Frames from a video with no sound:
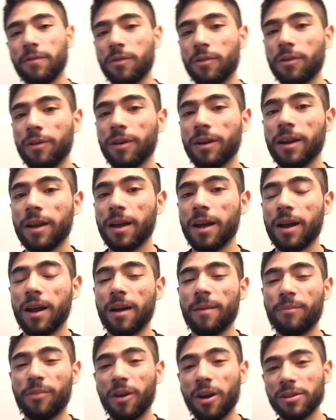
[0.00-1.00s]
for
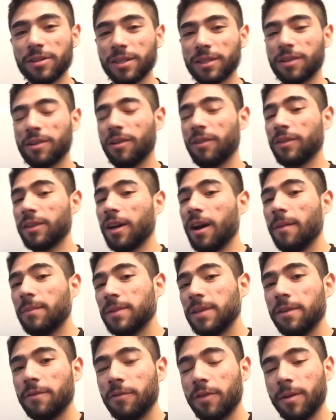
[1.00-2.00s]
a project called the
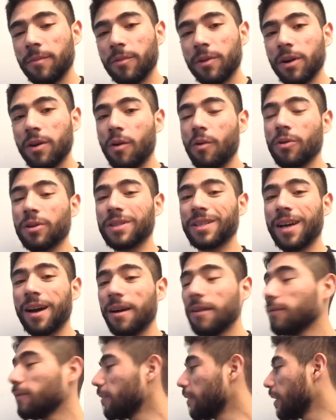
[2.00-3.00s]
Update Framework, or
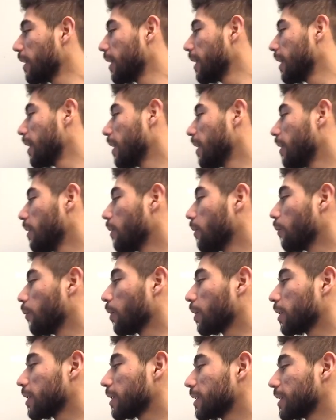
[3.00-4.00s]
TUF.
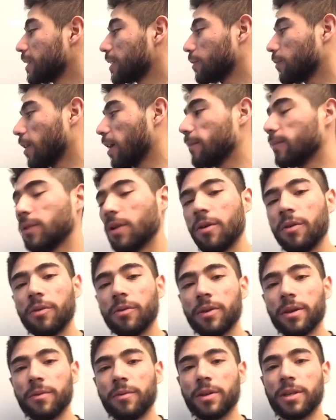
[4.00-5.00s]
We're going to describe
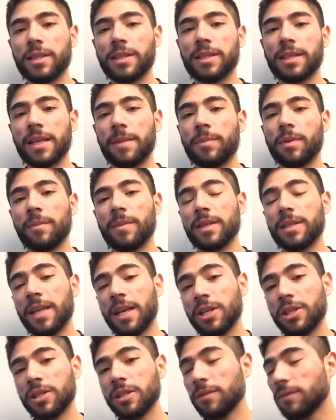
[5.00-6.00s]
Notary, which is an
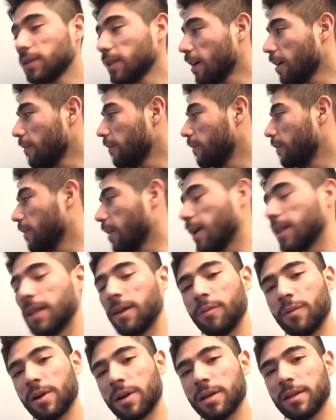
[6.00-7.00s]
implementation of TUF, and
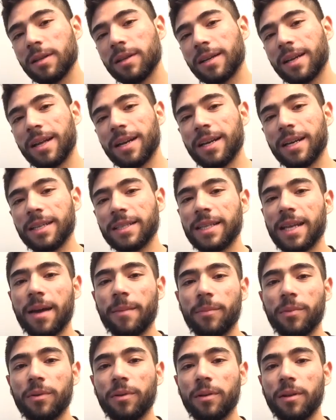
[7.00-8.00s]
then we're going to look at an
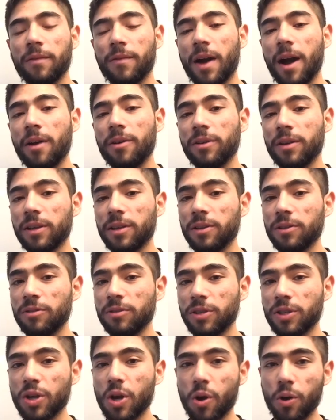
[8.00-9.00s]
example of how you can
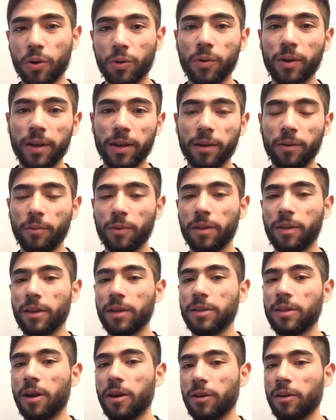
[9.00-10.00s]
use Notary with the
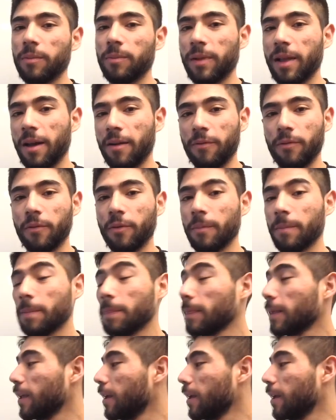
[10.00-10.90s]
Docker platform.